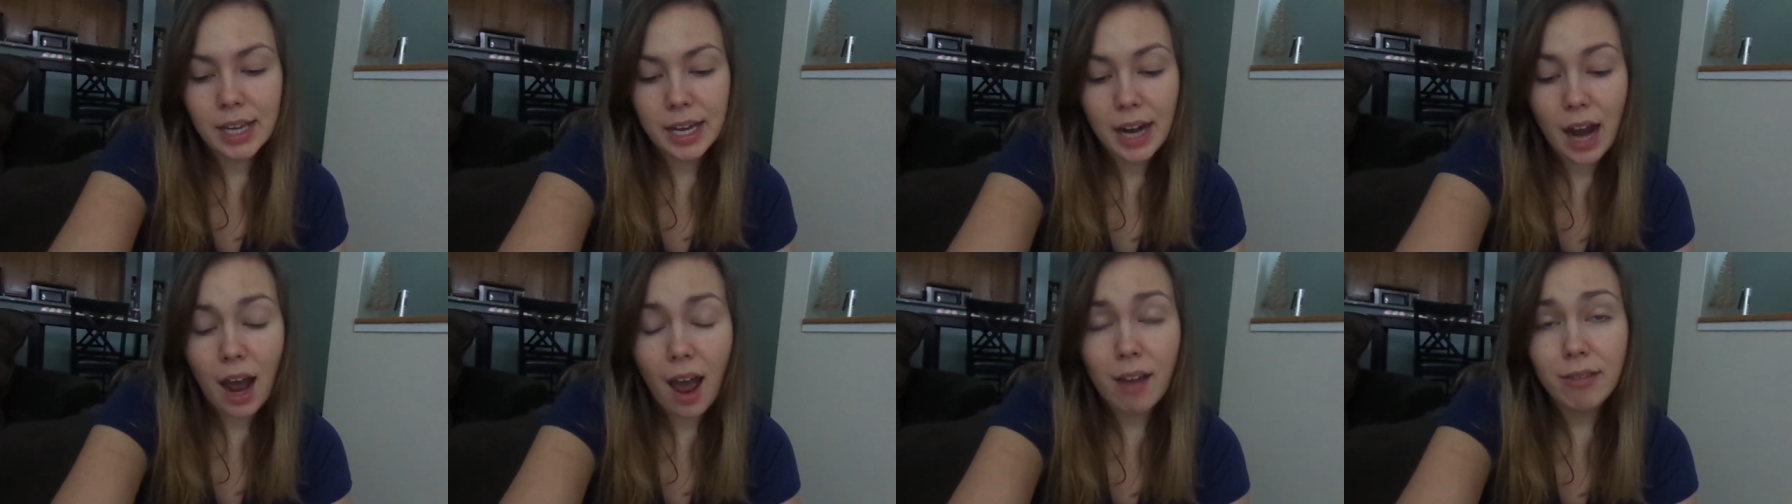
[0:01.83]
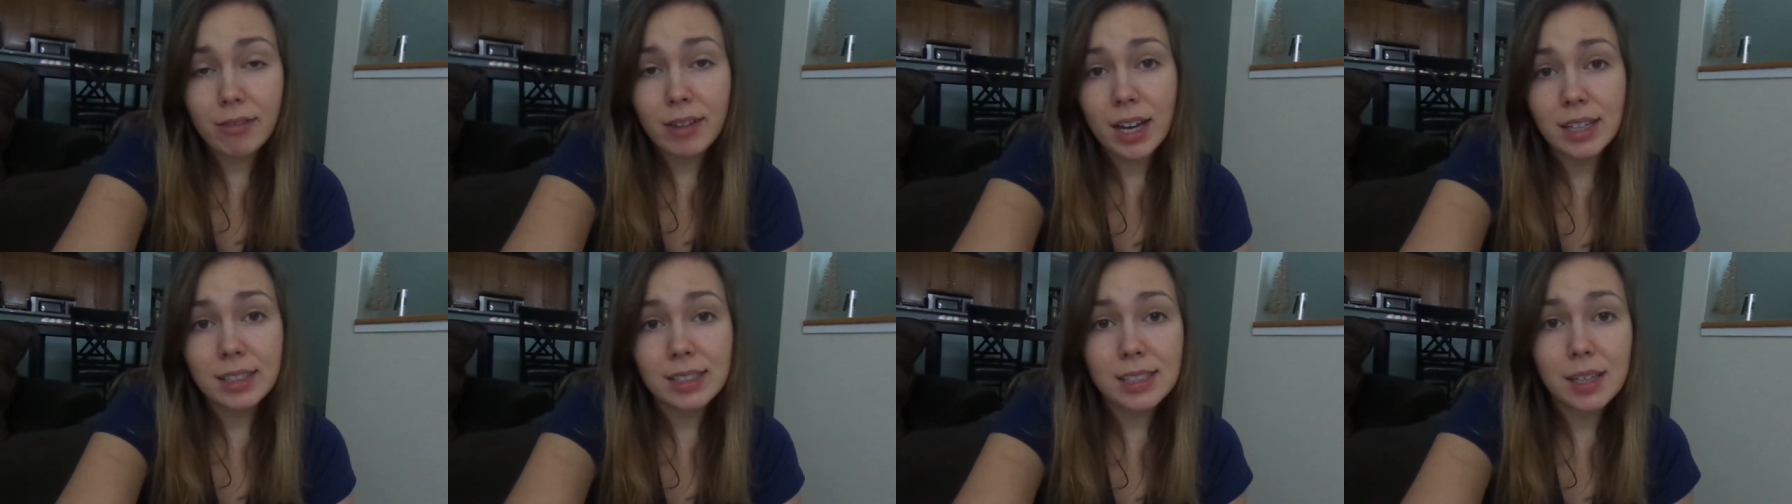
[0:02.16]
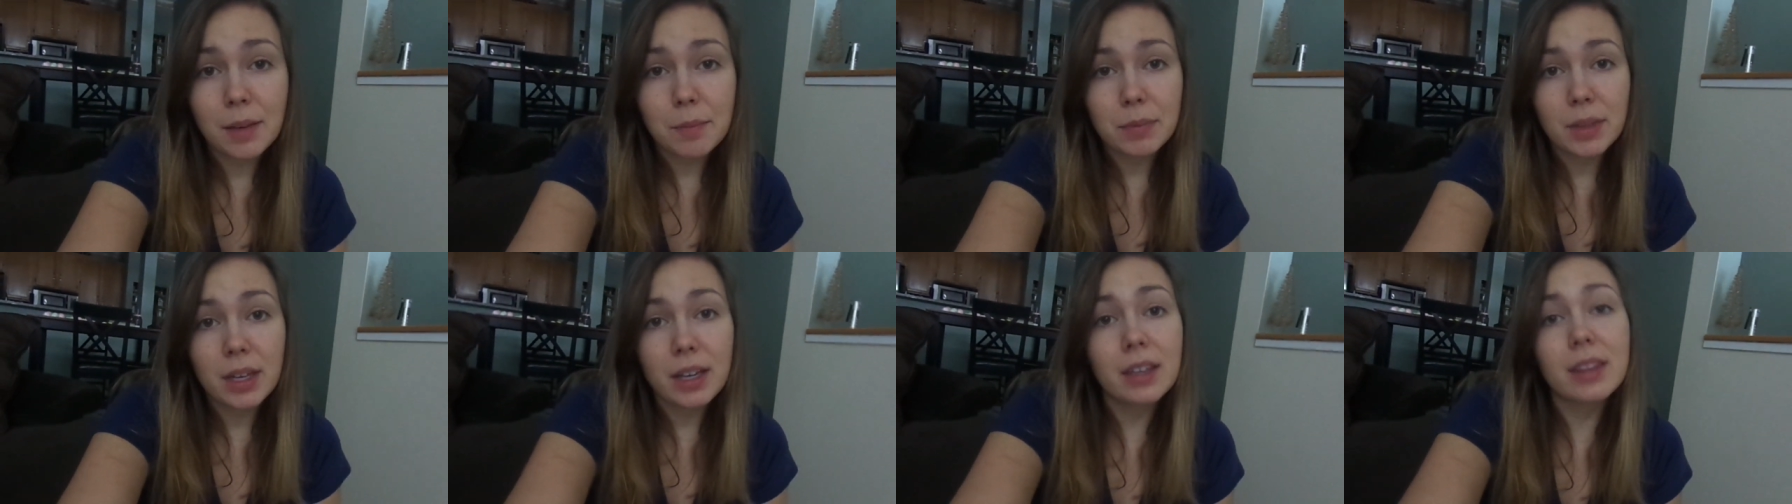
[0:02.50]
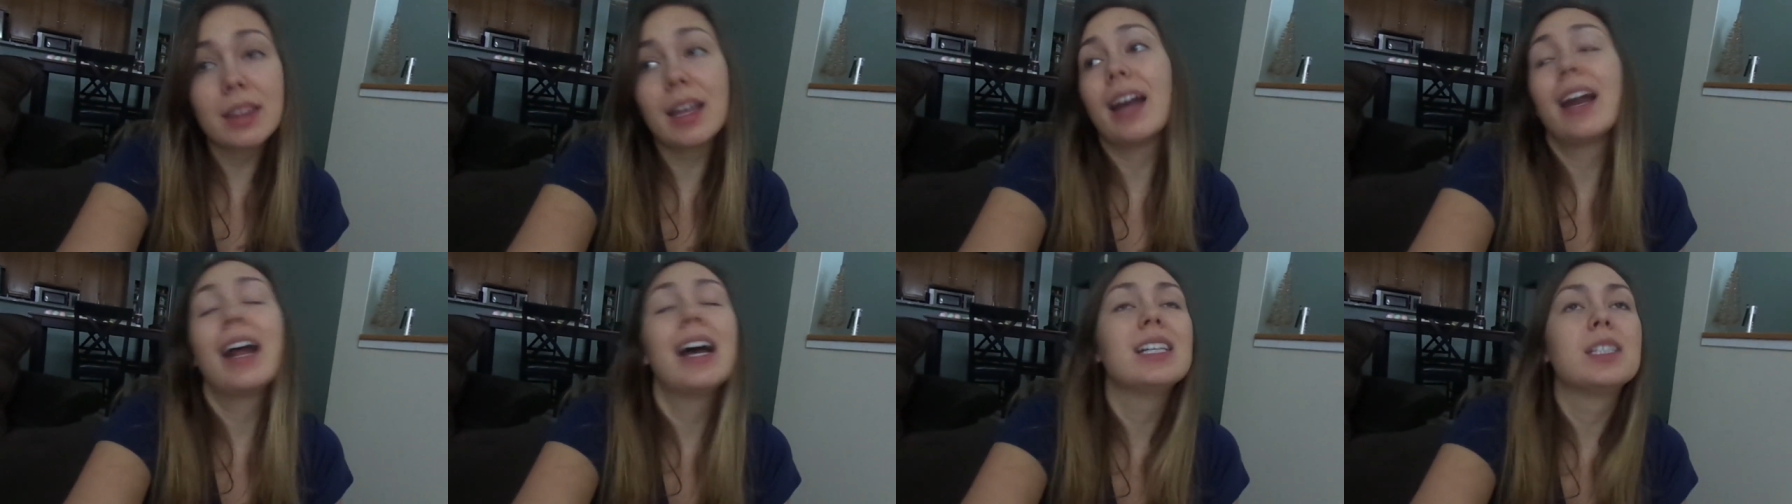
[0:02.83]
and I've got something
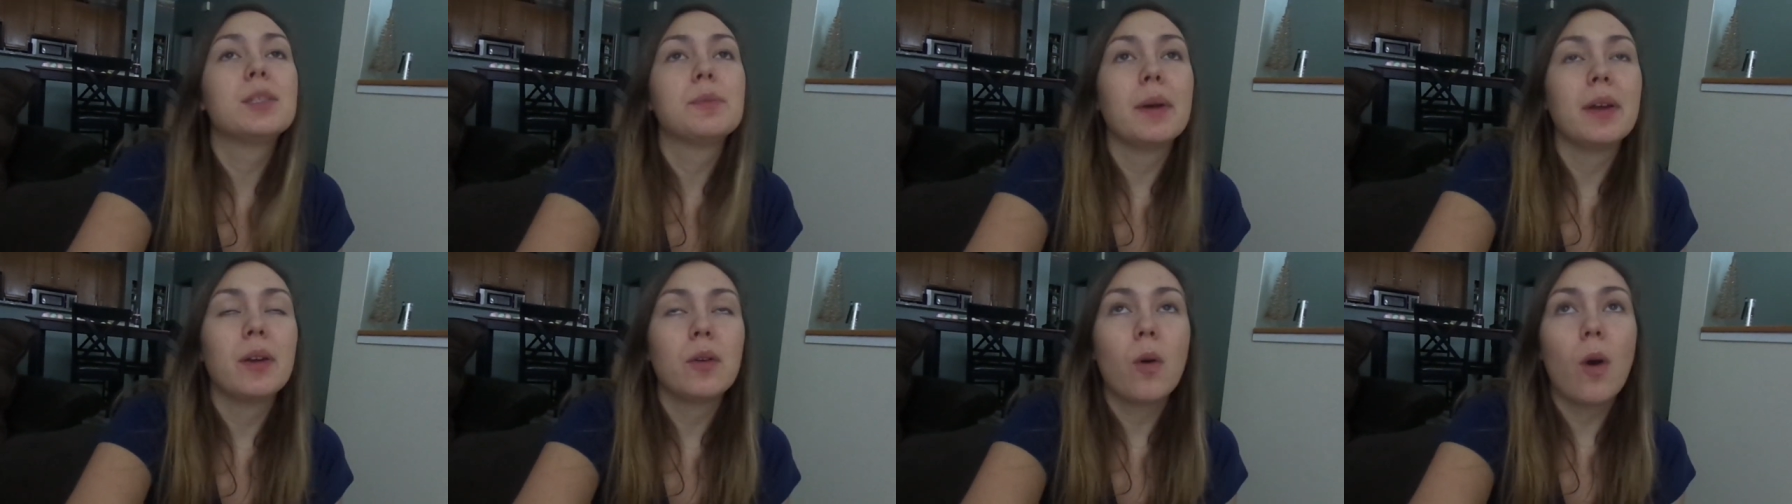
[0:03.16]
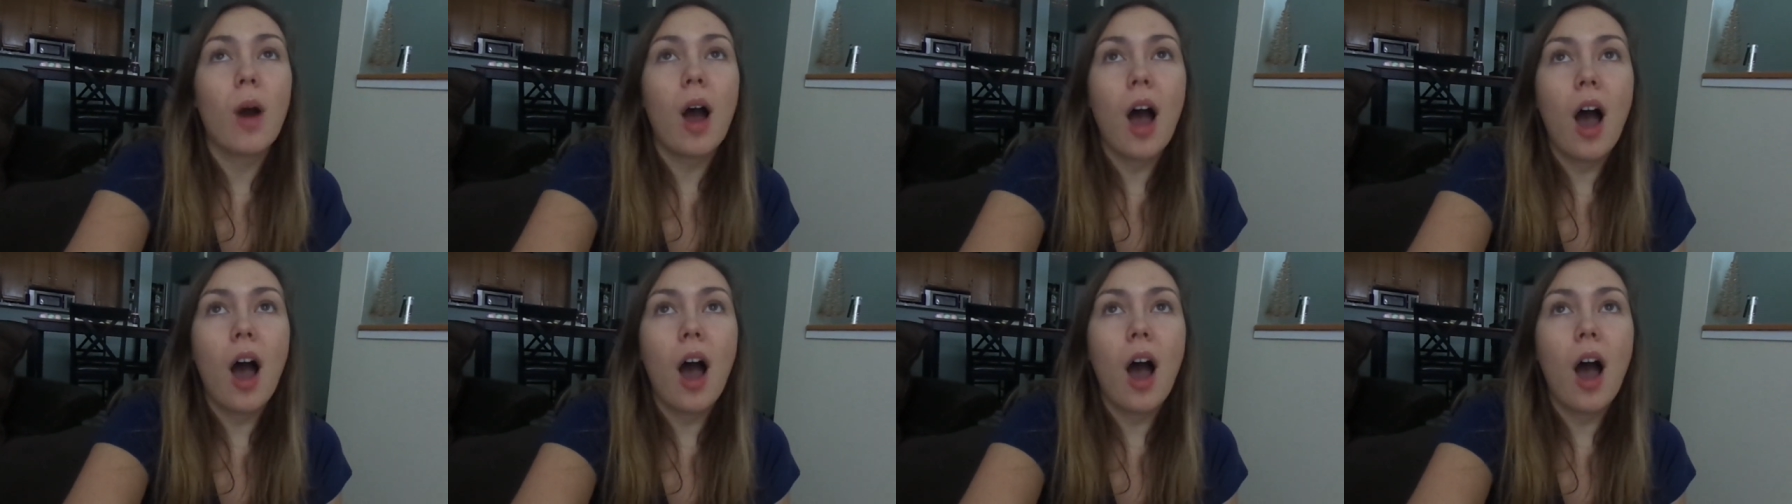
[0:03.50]
that has been